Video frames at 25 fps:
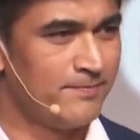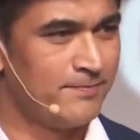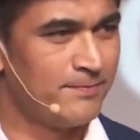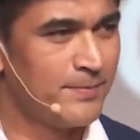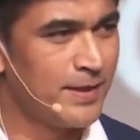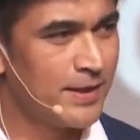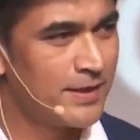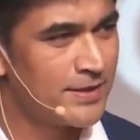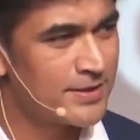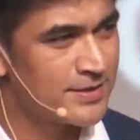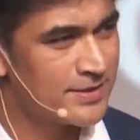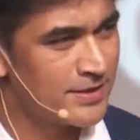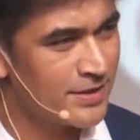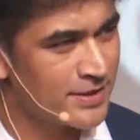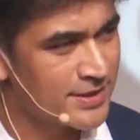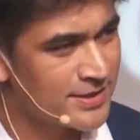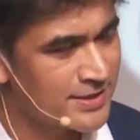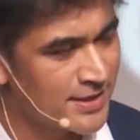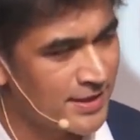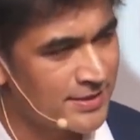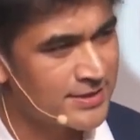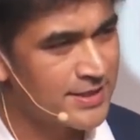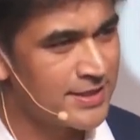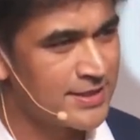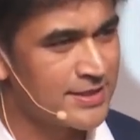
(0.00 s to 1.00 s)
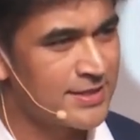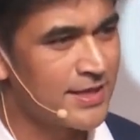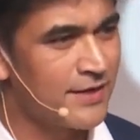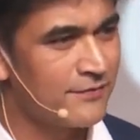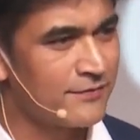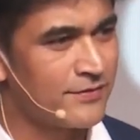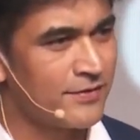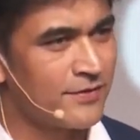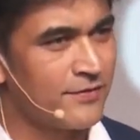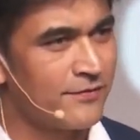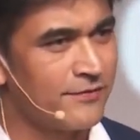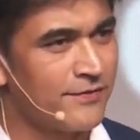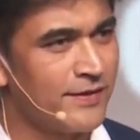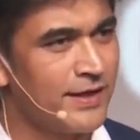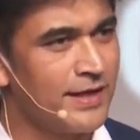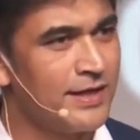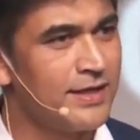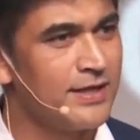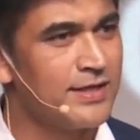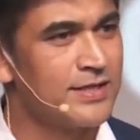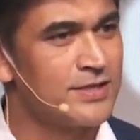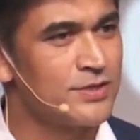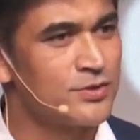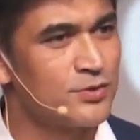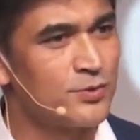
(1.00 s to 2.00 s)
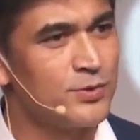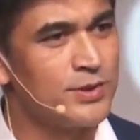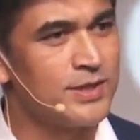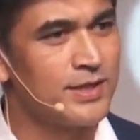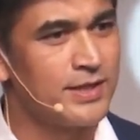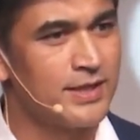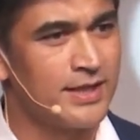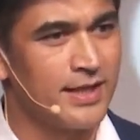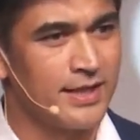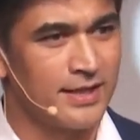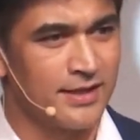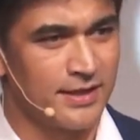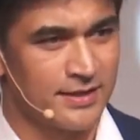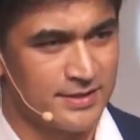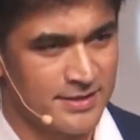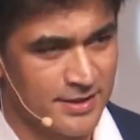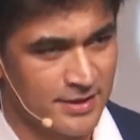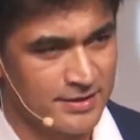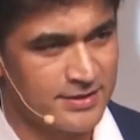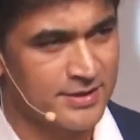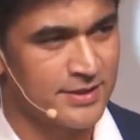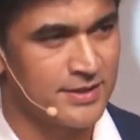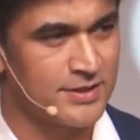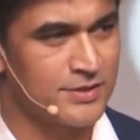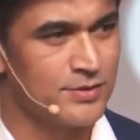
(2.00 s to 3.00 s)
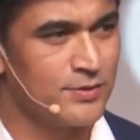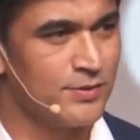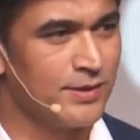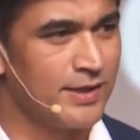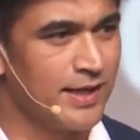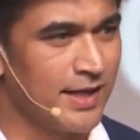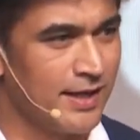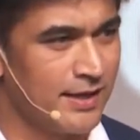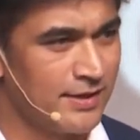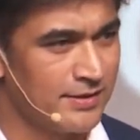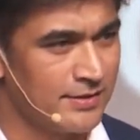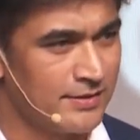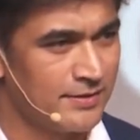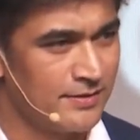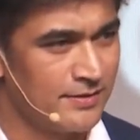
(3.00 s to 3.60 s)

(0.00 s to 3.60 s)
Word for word: because a success after a failure is sweeter than the success you inherit.